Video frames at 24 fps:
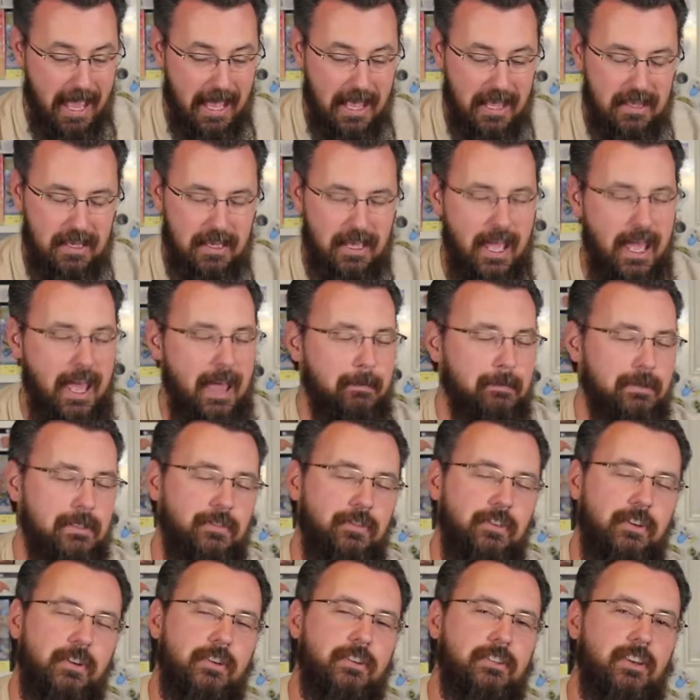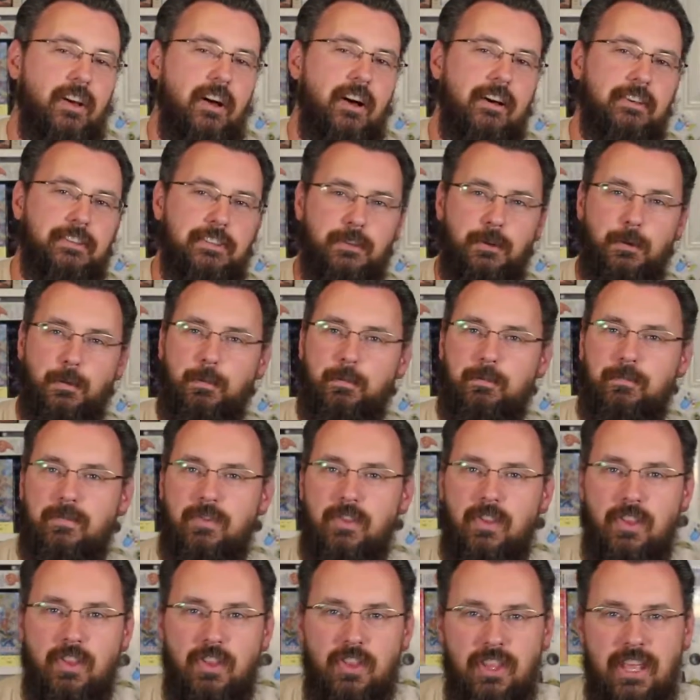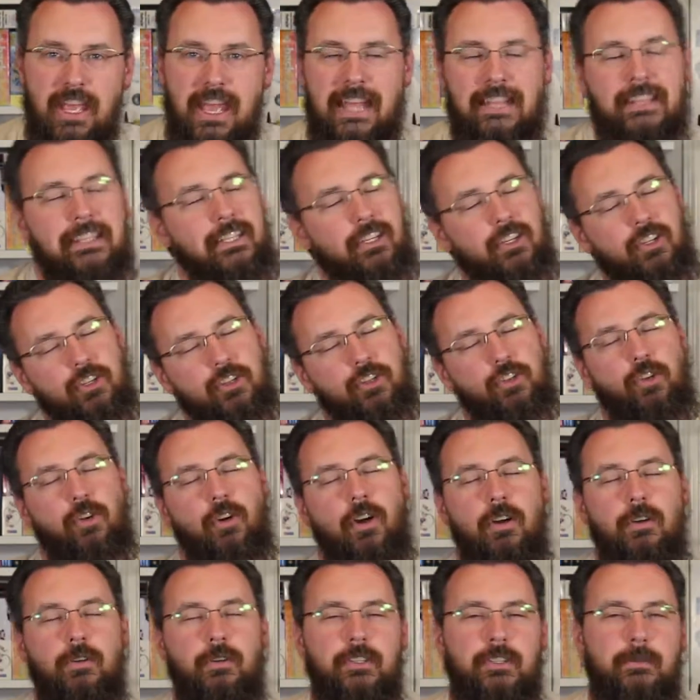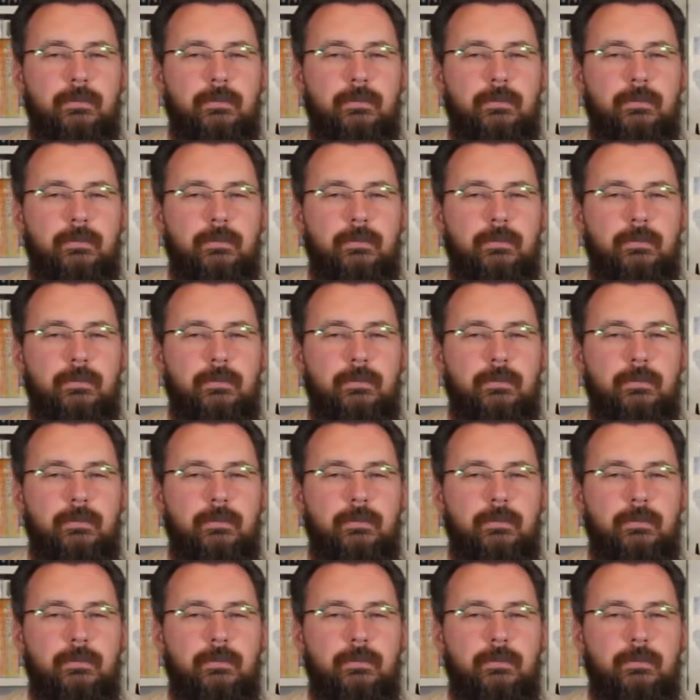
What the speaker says: The atmosphere is awesome. The controls,